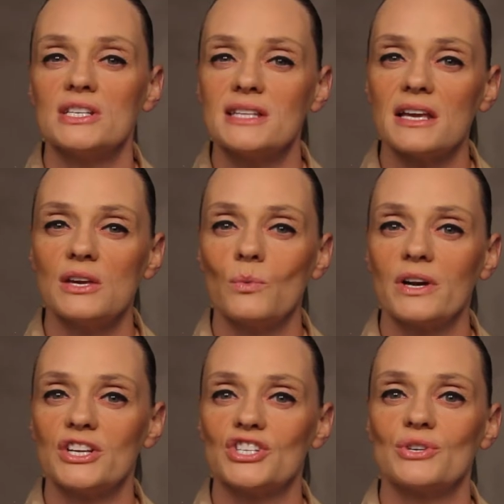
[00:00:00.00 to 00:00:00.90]
just like you
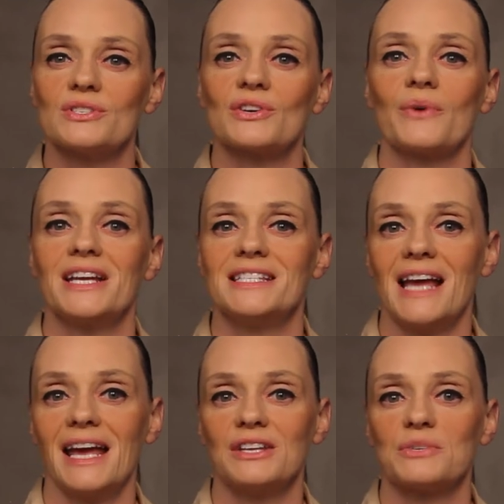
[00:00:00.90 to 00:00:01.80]
wouldn't choose a
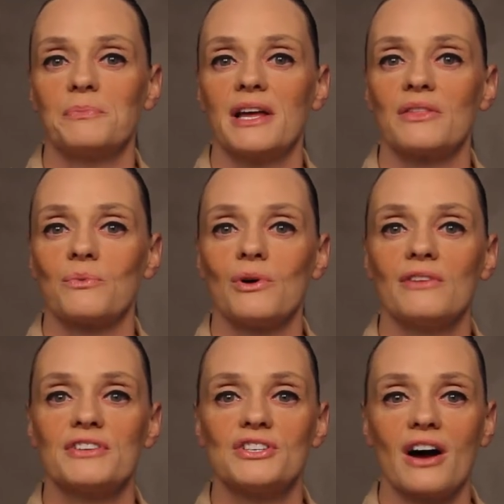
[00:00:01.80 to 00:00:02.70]
Great Dane to play the
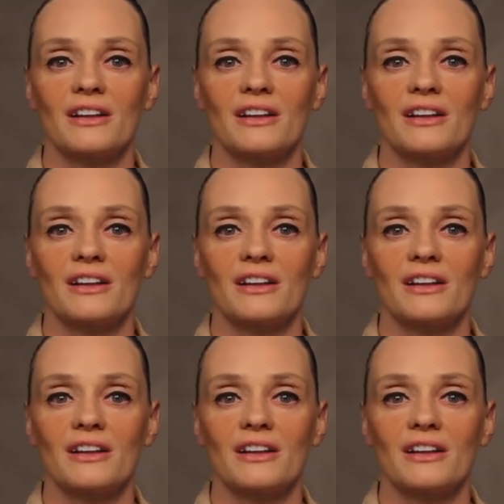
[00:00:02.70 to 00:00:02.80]
role of a